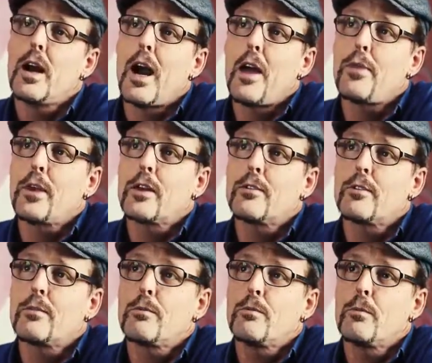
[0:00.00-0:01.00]
I think
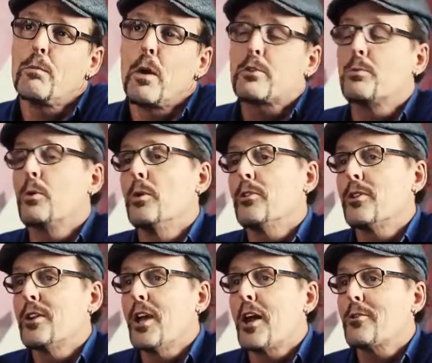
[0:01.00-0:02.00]
it's much more
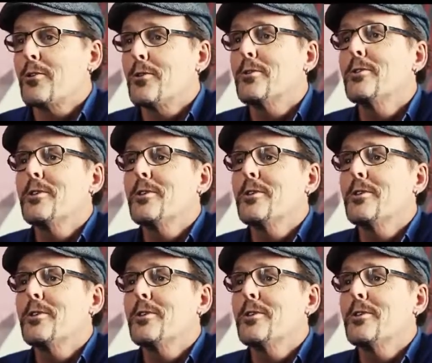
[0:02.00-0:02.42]
risky not to.